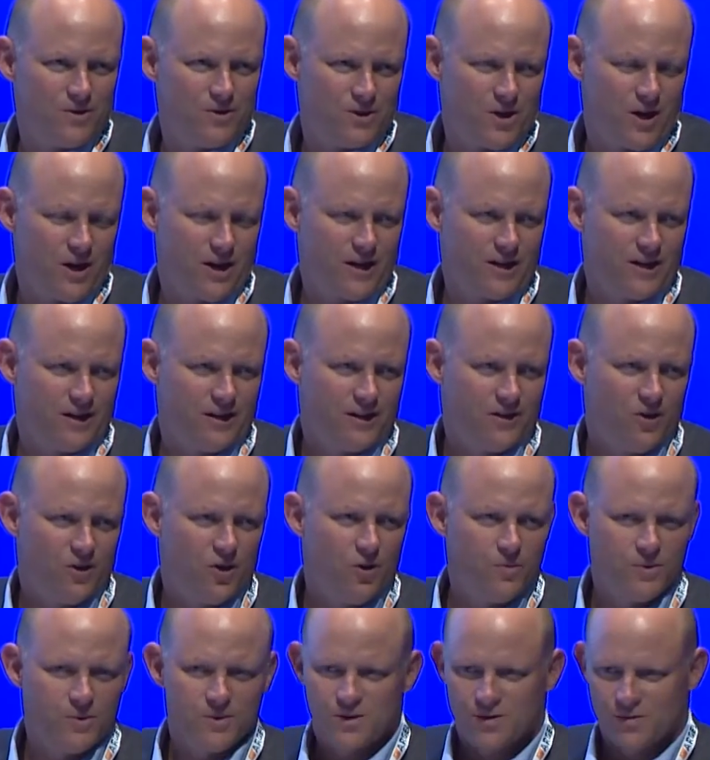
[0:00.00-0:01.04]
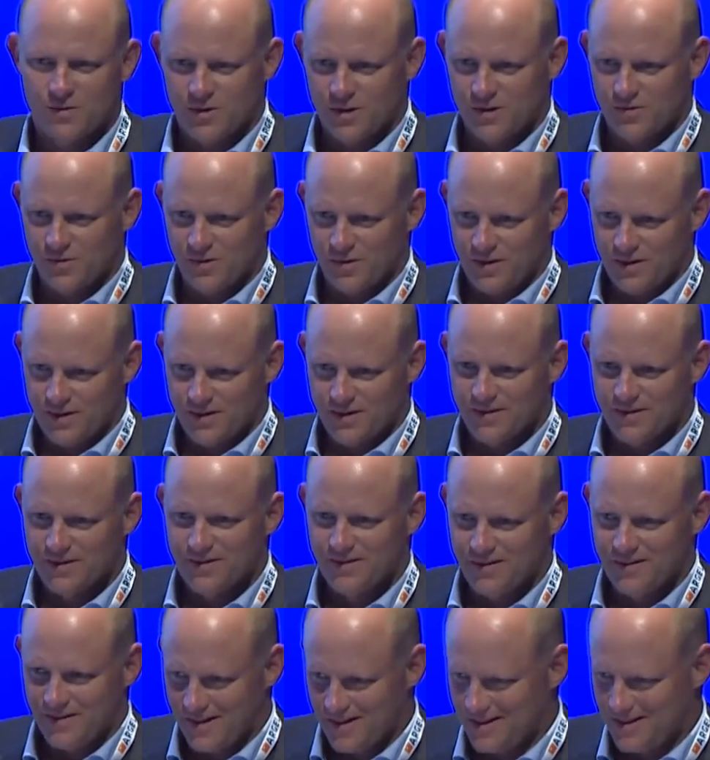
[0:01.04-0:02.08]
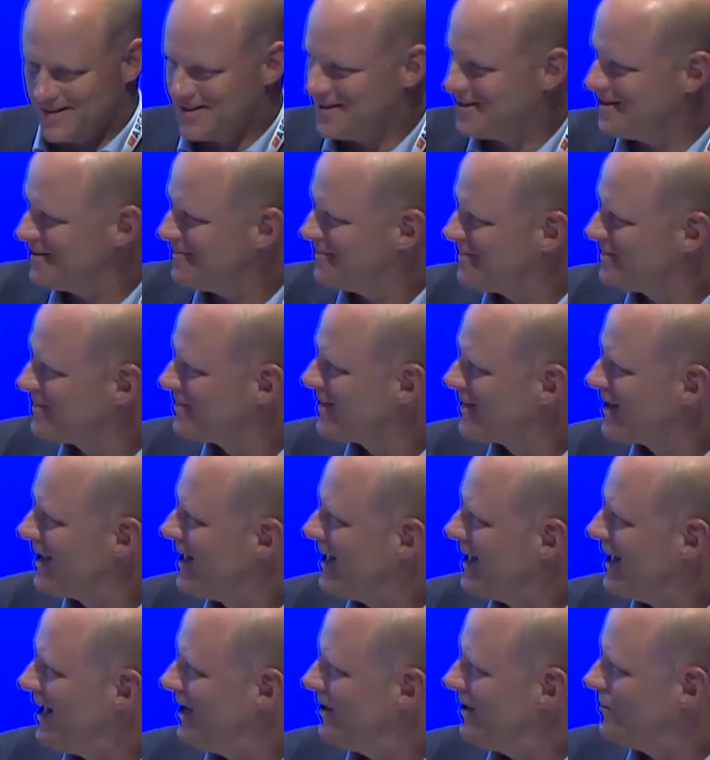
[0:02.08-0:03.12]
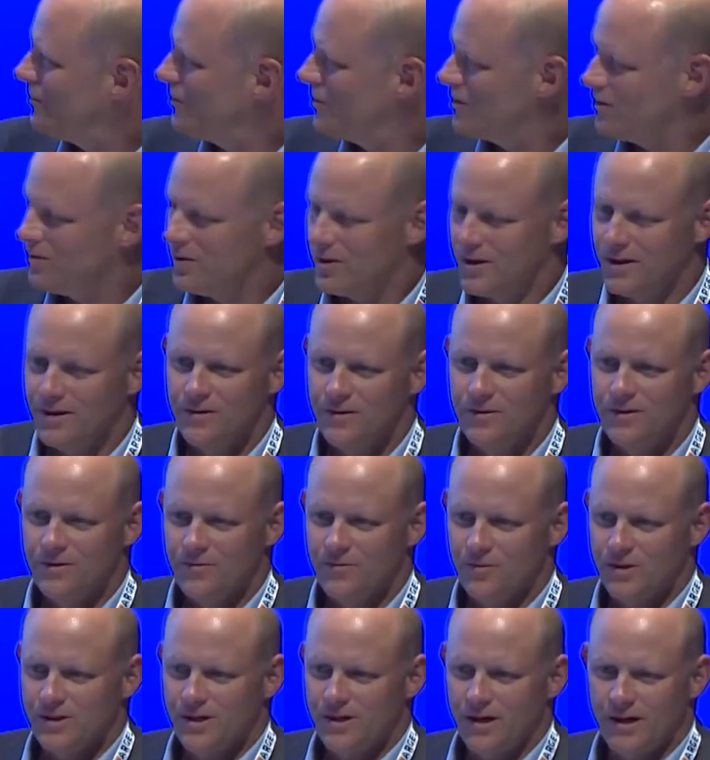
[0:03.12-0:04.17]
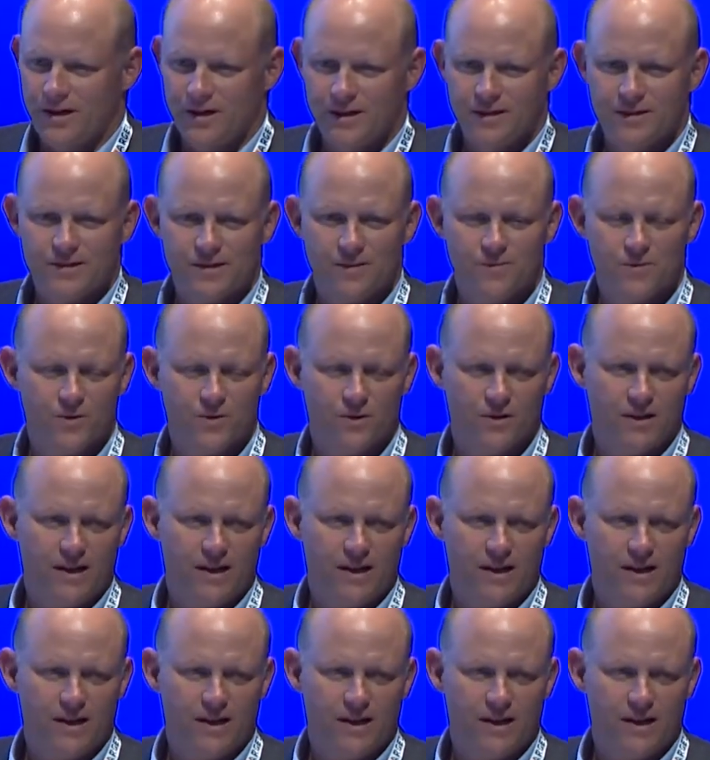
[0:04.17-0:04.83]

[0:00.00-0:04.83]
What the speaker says: targeting an open source release next year. And we're targeting some sort of